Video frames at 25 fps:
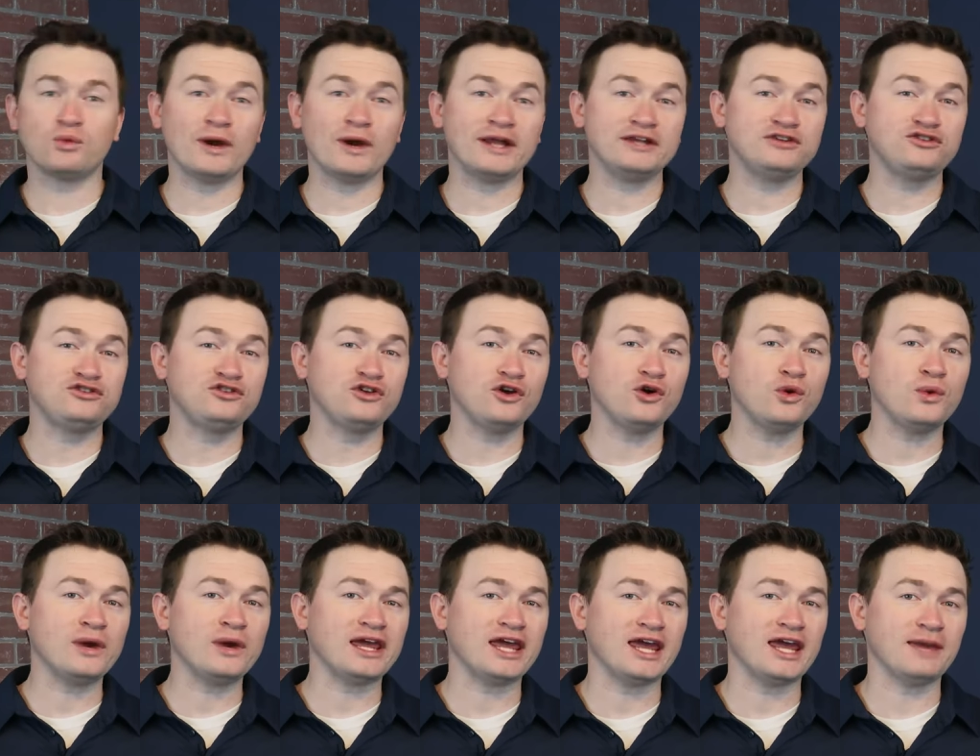when do
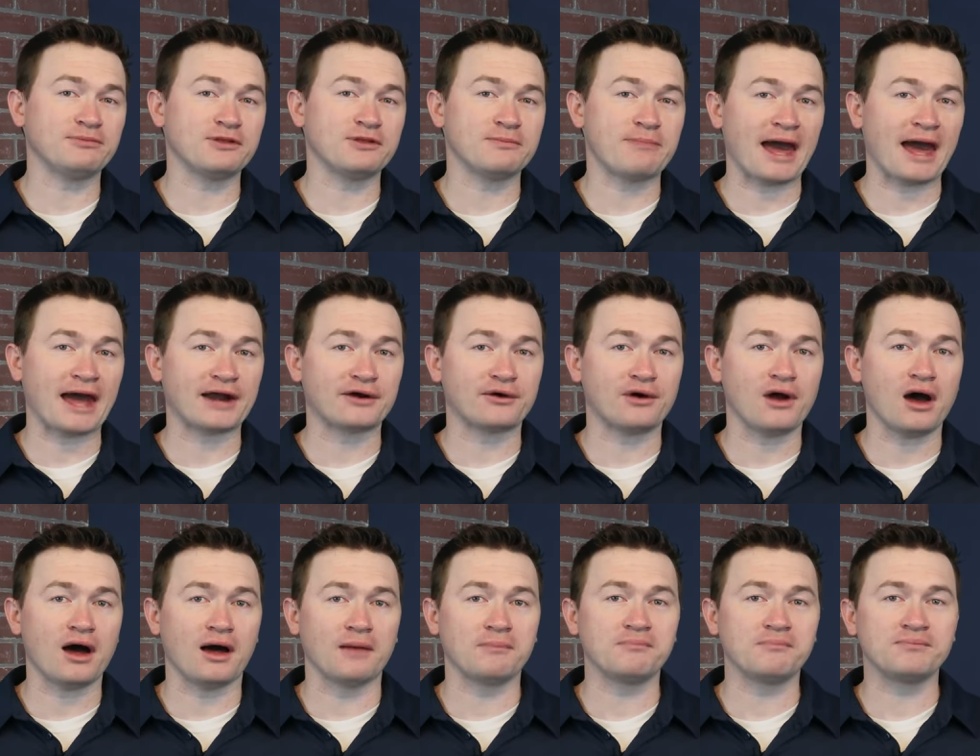we keep the batter
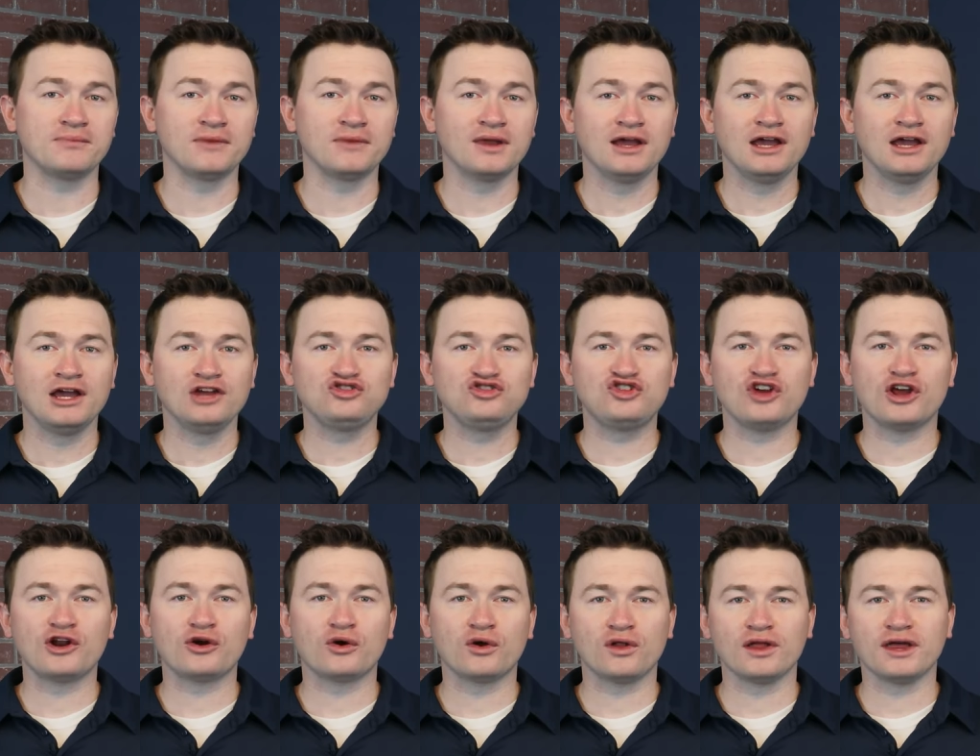up?
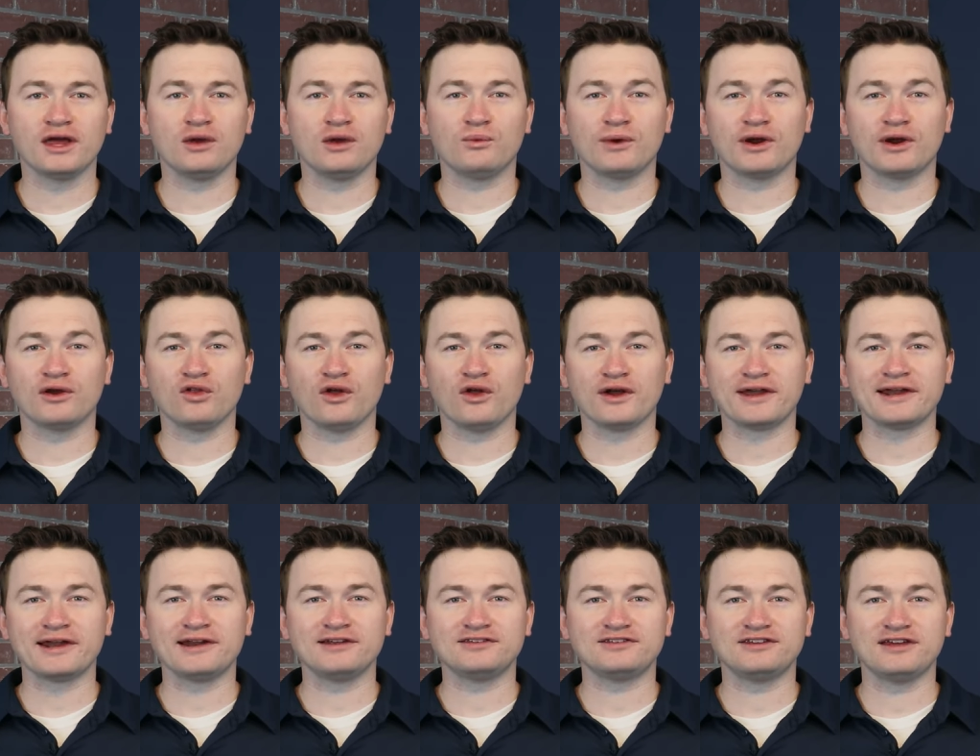Generally, we're
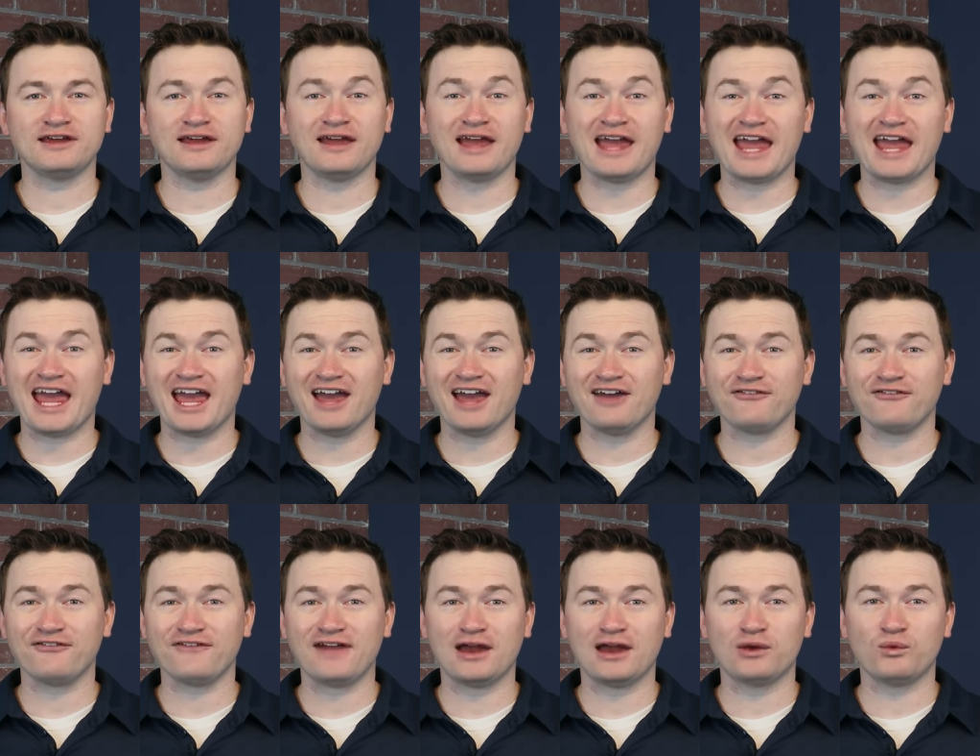looking to see if
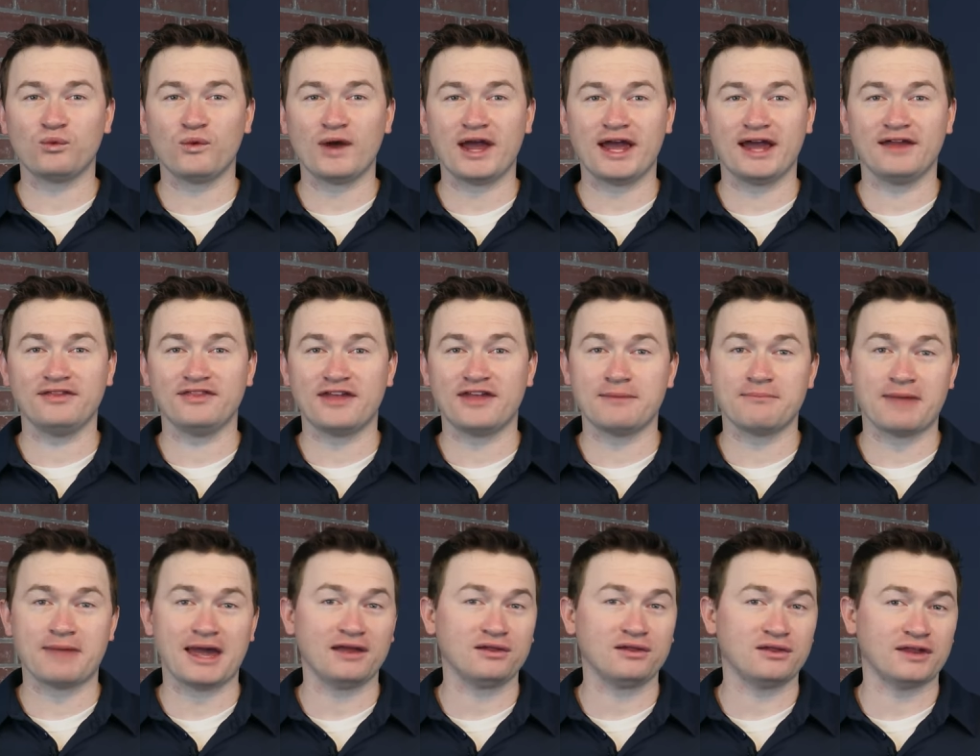and when they
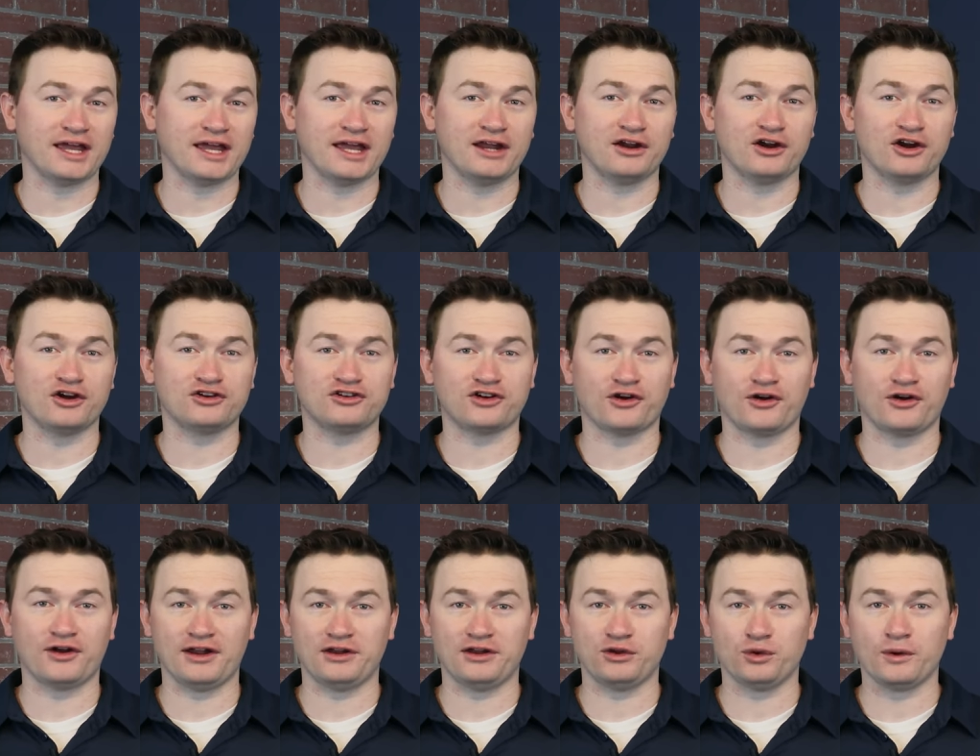may lean or turn
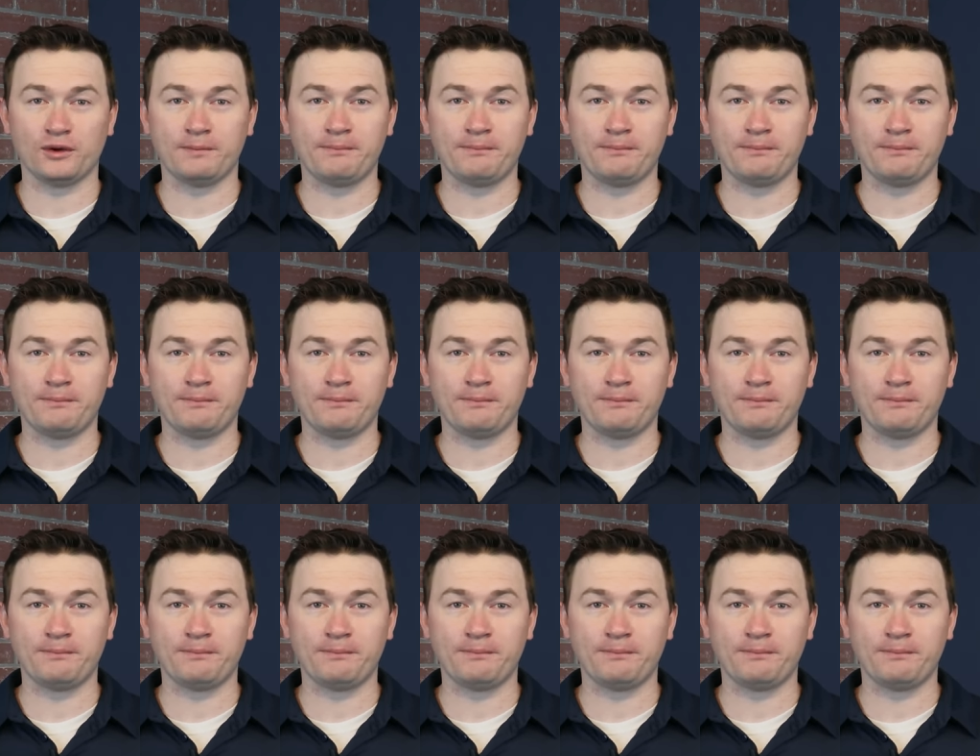into